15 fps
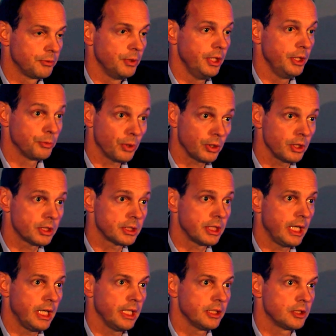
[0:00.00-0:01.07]
really rocket
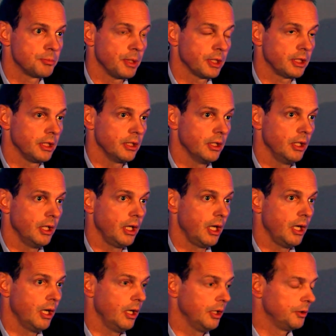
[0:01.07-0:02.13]
science, but
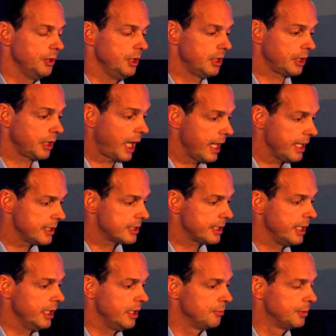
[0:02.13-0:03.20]
you need high
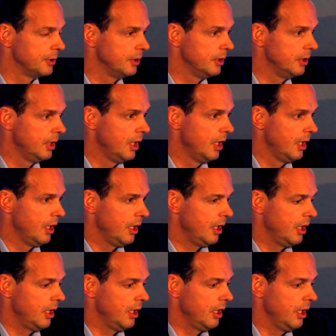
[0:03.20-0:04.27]
scalable,
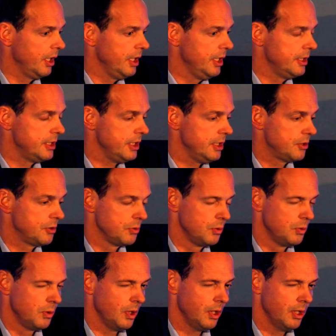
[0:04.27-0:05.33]
easy
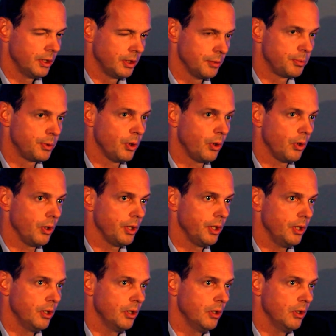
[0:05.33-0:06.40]
to deploy
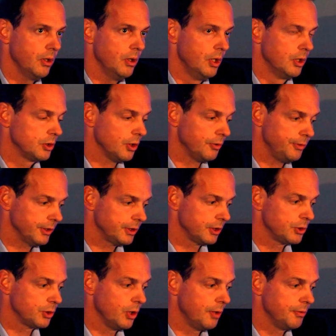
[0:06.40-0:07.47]
software as a
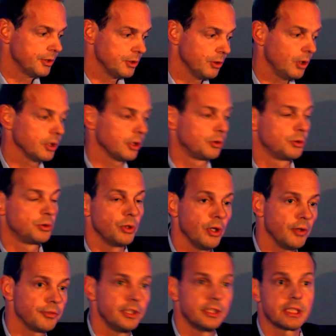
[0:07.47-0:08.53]
service in order to
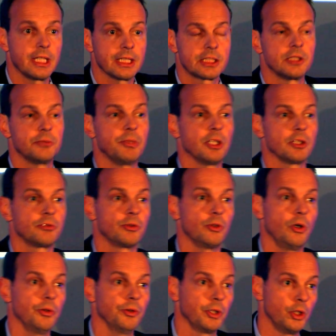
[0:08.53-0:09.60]
serve these customers
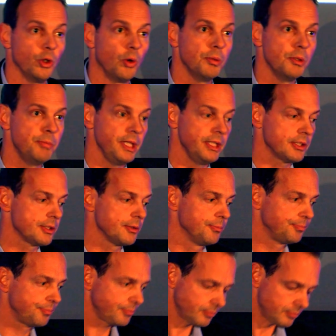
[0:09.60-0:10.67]
on the global base.
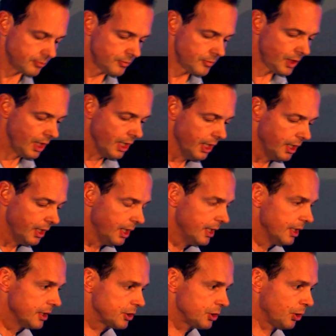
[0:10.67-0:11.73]

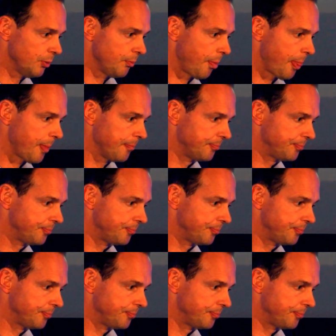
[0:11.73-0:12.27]
So